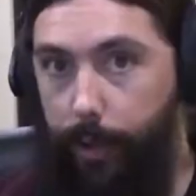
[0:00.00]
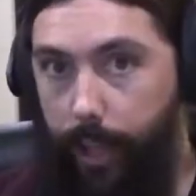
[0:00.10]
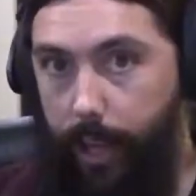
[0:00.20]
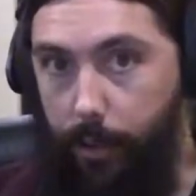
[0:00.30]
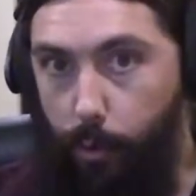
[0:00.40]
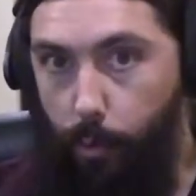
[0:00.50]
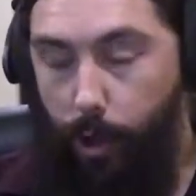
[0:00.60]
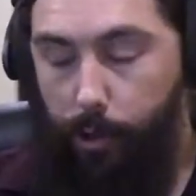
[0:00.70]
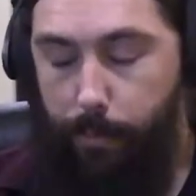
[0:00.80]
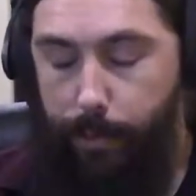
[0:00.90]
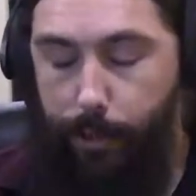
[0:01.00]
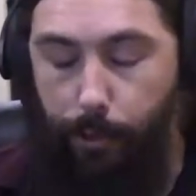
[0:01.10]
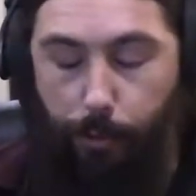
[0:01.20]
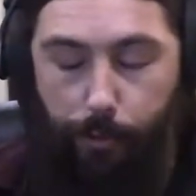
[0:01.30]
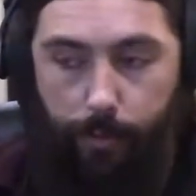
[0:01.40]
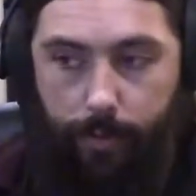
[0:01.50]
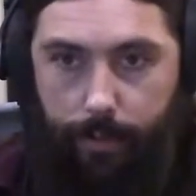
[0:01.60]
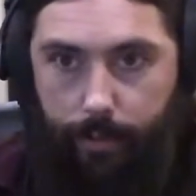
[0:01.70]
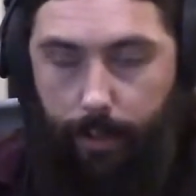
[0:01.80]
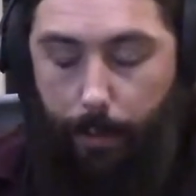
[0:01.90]
Okay, welcome to
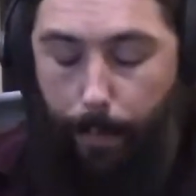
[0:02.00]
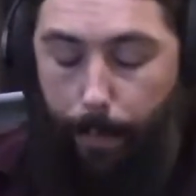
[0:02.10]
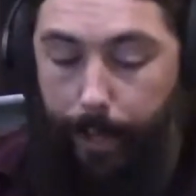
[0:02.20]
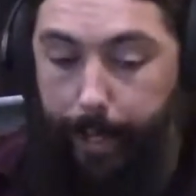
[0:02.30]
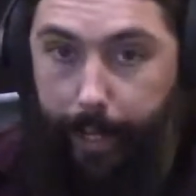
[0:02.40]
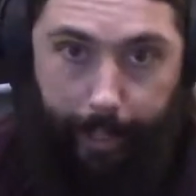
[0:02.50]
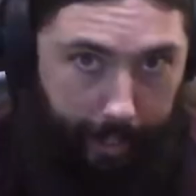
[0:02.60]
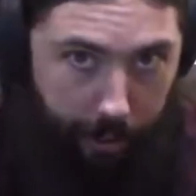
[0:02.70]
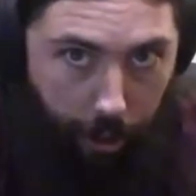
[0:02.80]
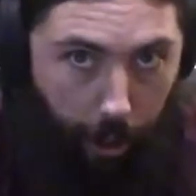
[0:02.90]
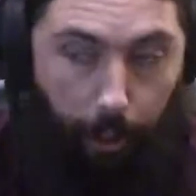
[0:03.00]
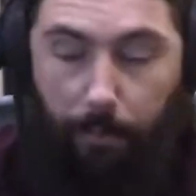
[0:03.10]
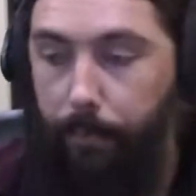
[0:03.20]
beginning guitar.